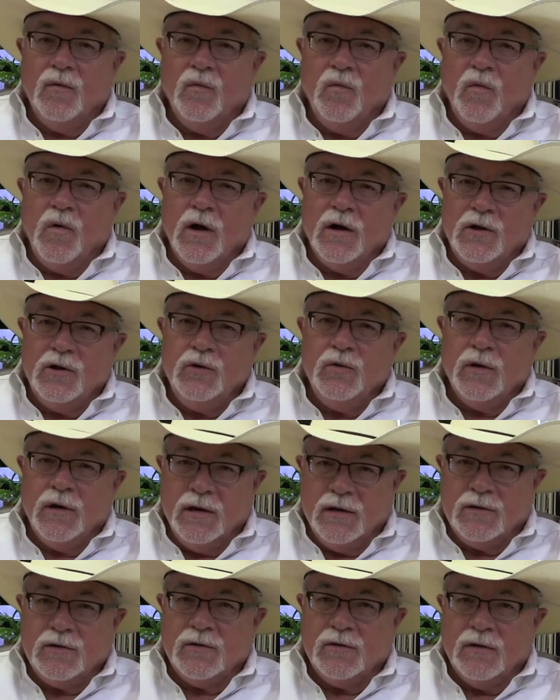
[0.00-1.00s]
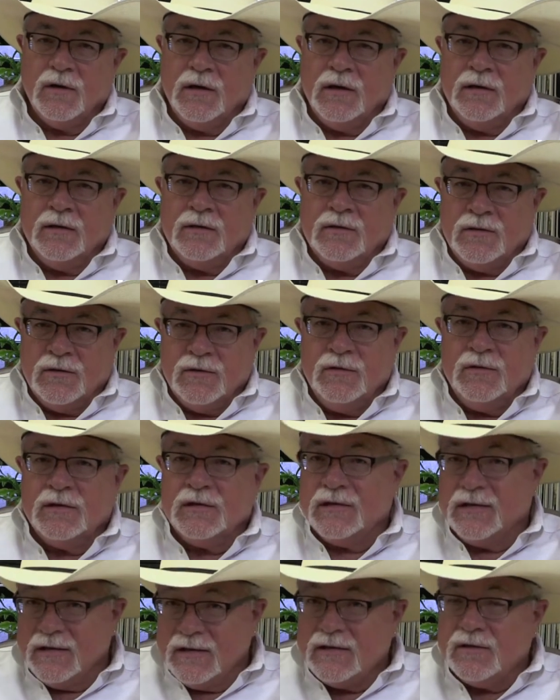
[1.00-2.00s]
What you enter into the
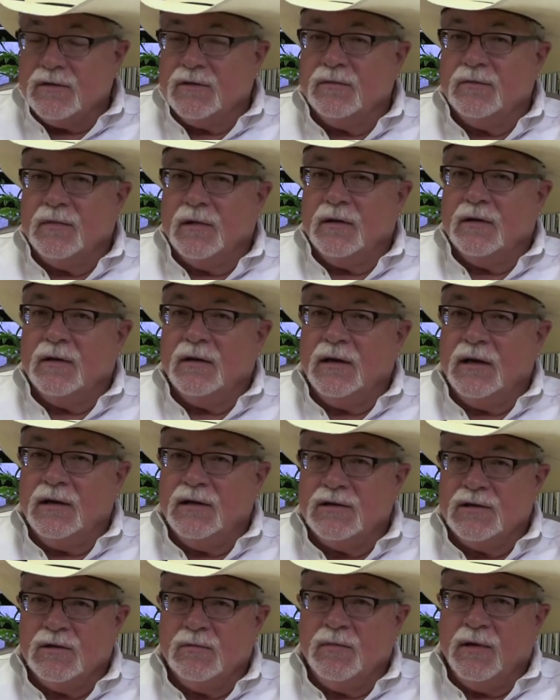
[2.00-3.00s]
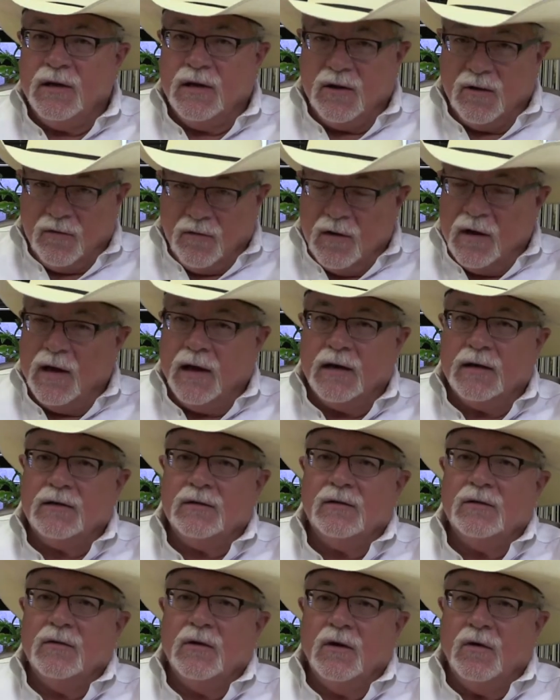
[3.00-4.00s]
system needs to be correct,
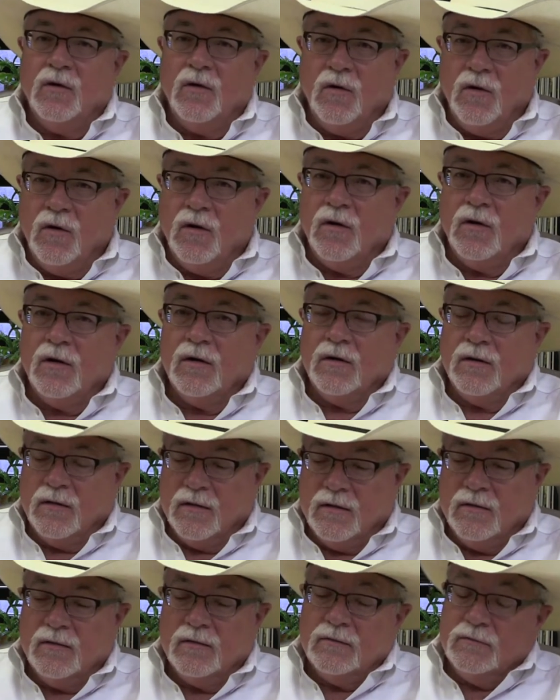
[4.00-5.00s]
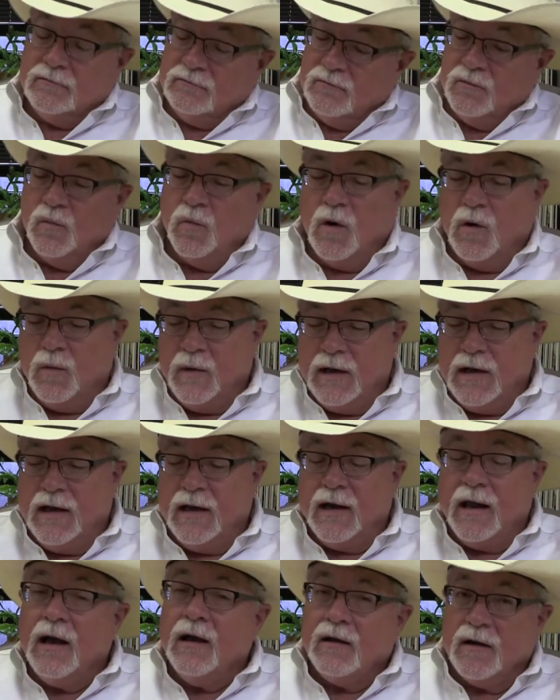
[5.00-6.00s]
or what we
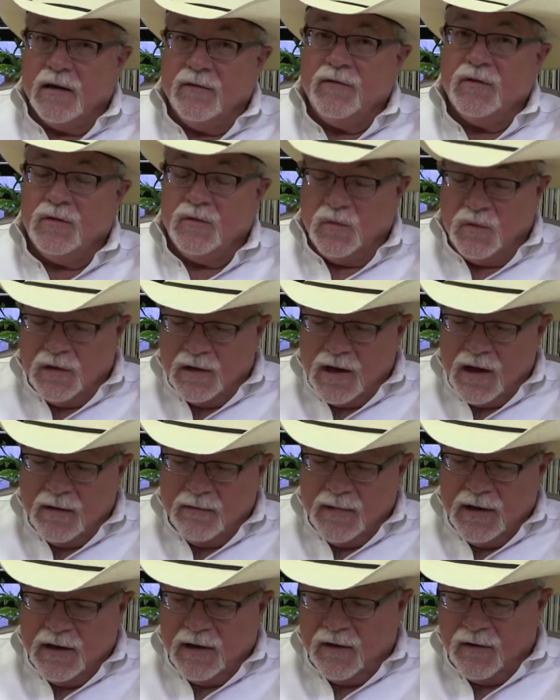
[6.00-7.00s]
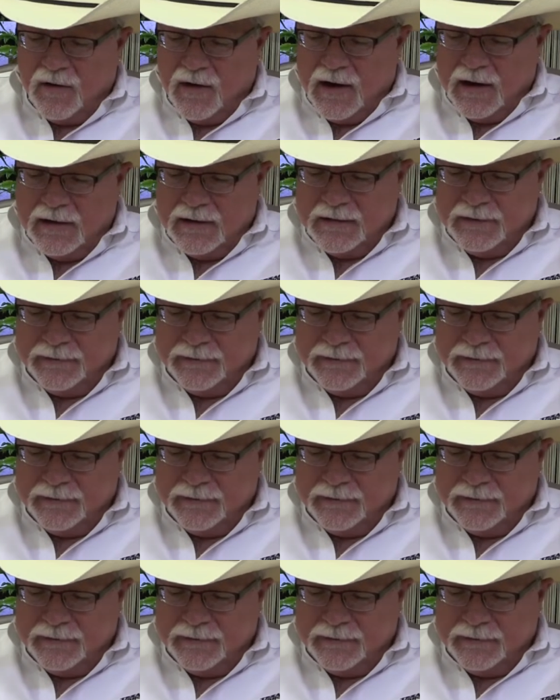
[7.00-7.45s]
get out of it will not be correct.